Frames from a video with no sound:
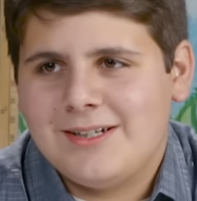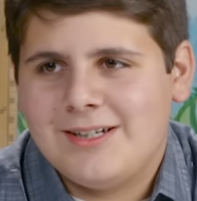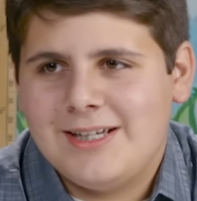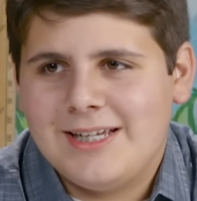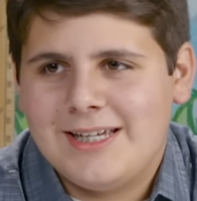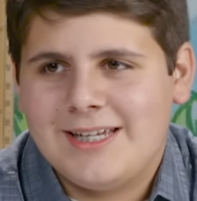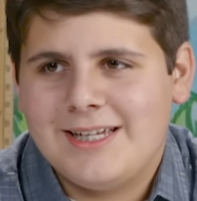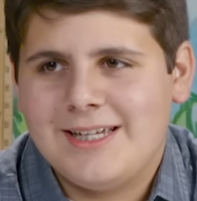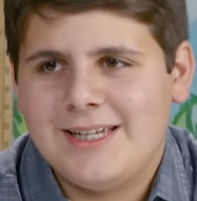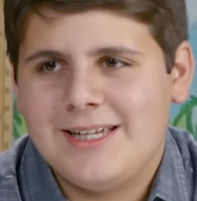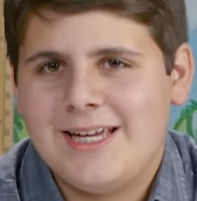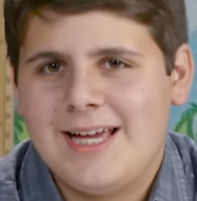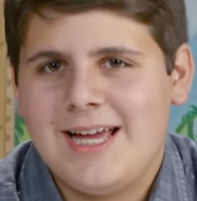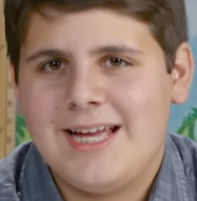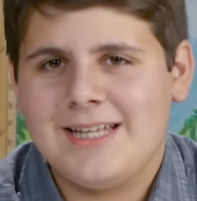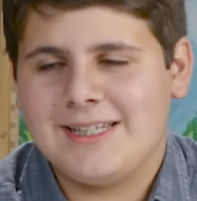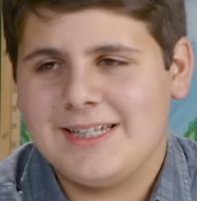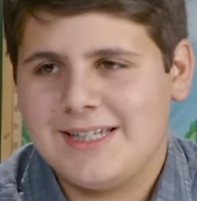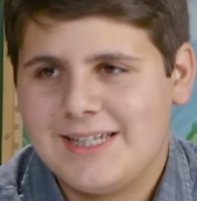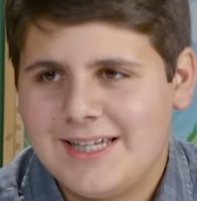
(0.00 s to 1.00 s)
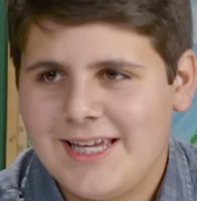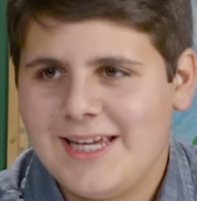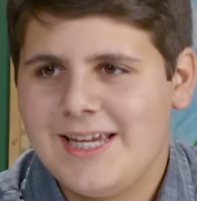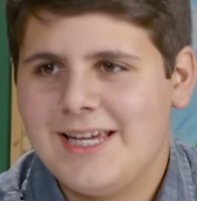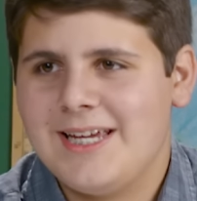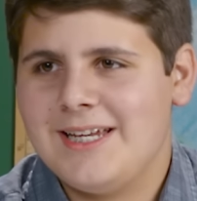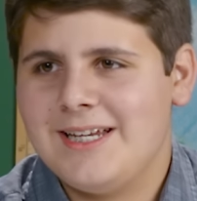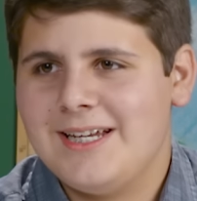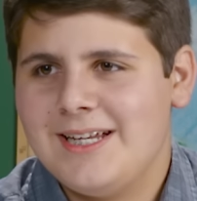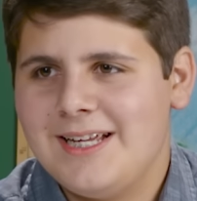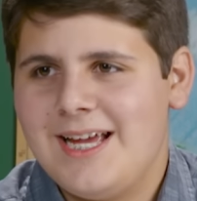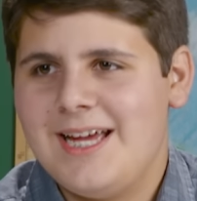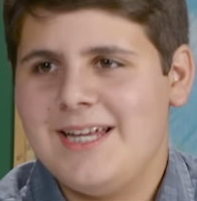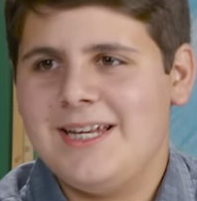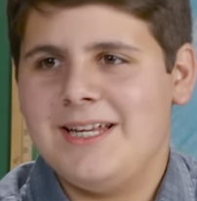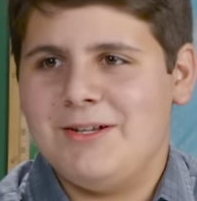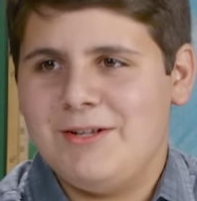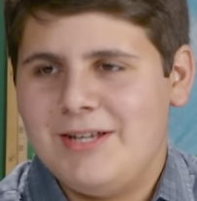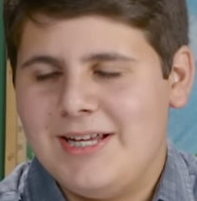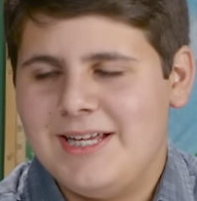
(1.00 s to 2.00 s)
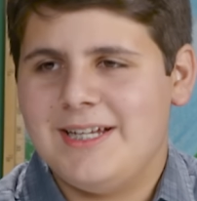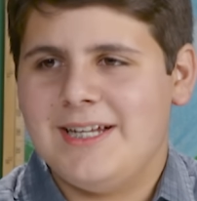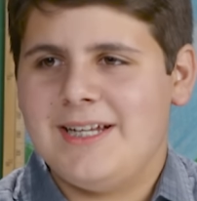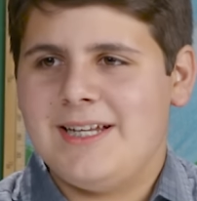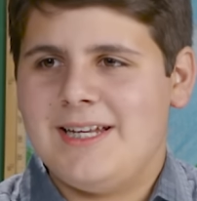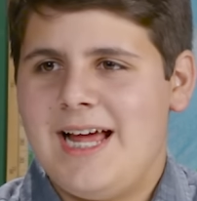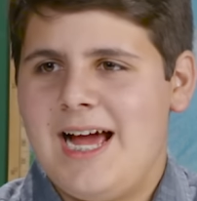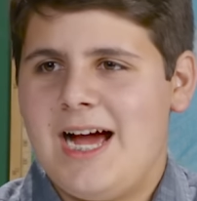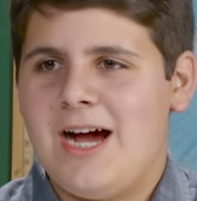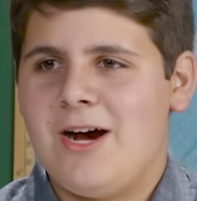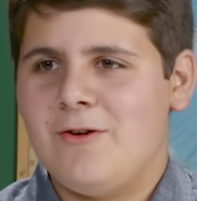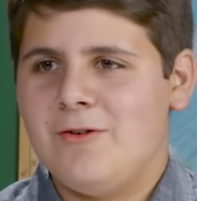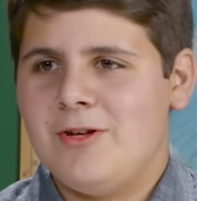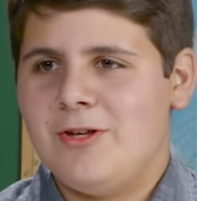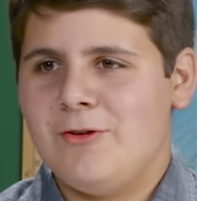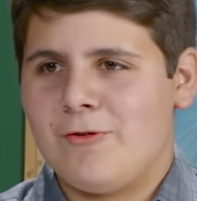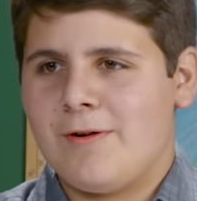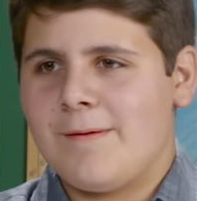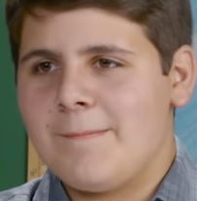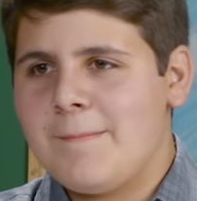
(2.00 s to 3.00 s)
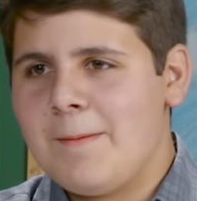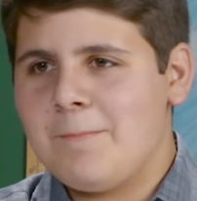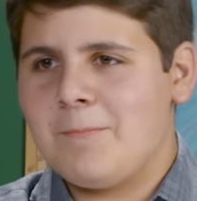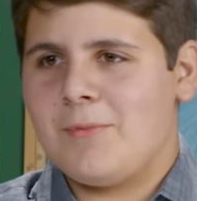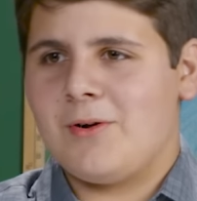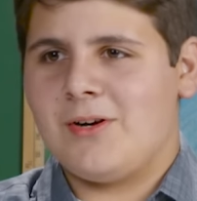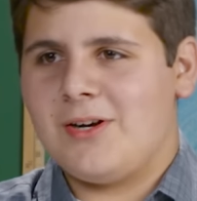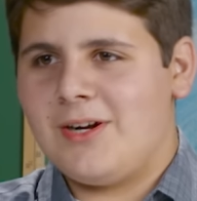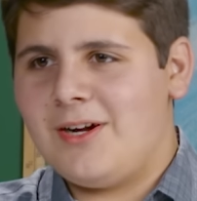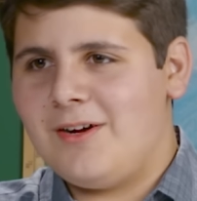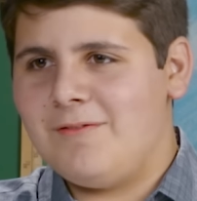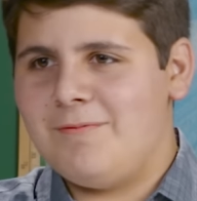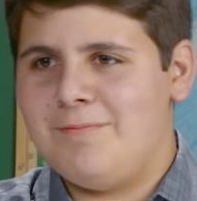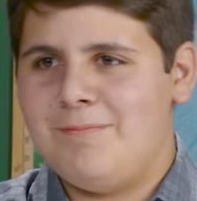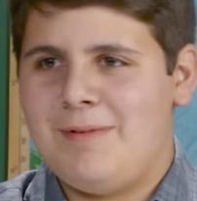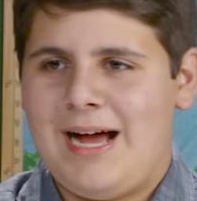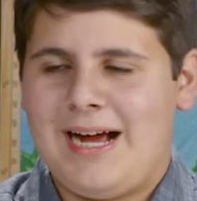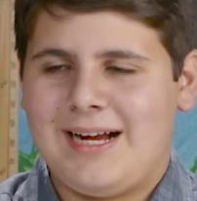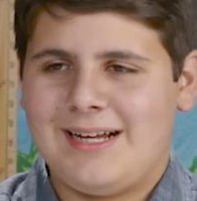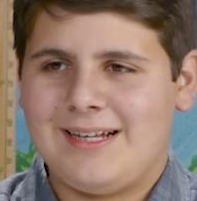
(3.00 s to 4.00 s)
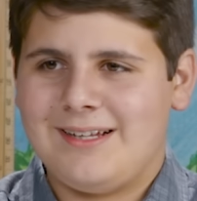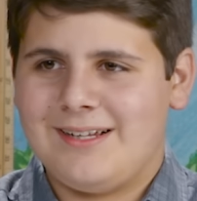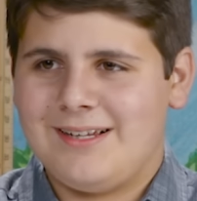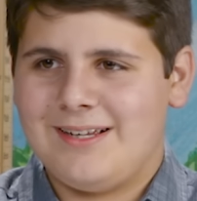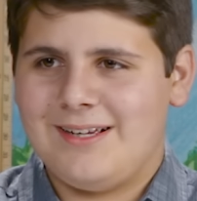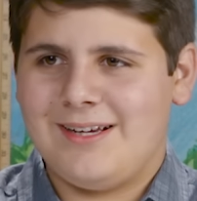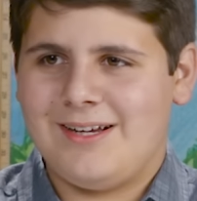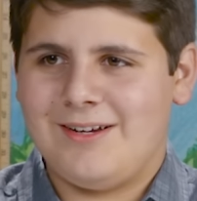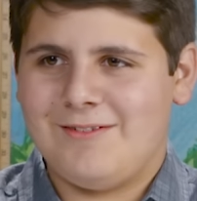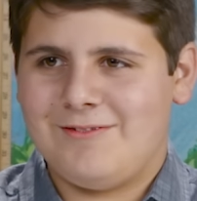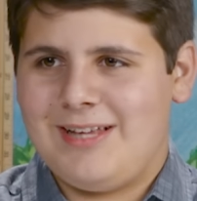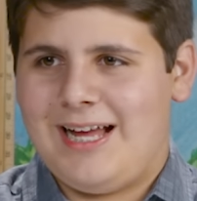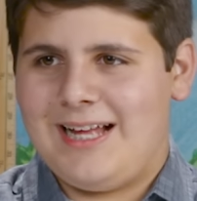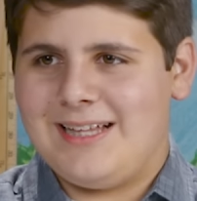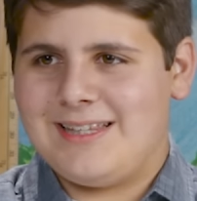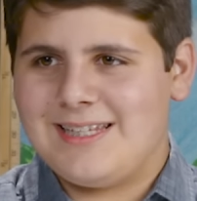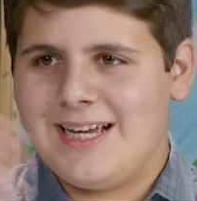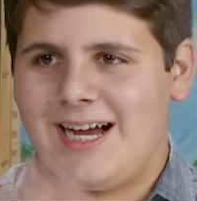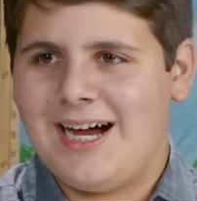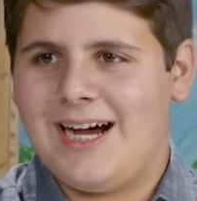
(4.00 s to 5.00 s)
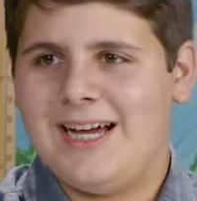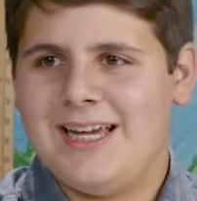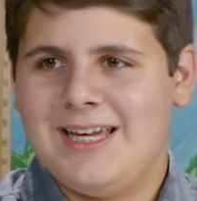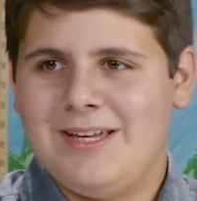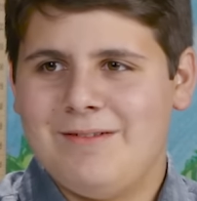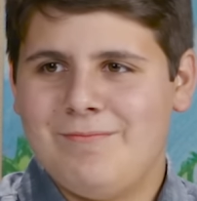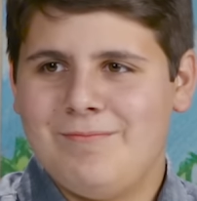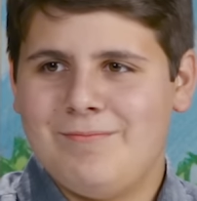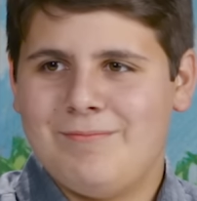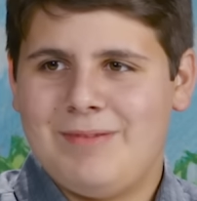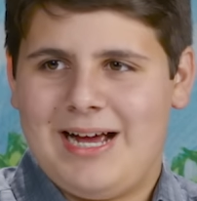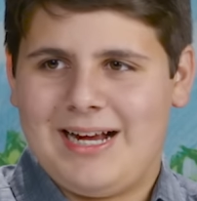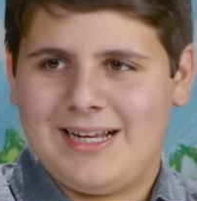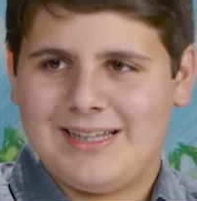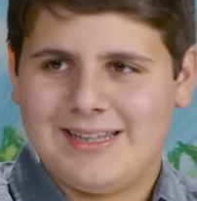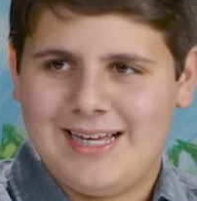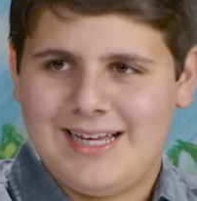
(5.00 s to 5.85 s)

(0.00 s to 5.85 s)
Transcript: like, as a kid, and then you eat it now, you remember of back of that time back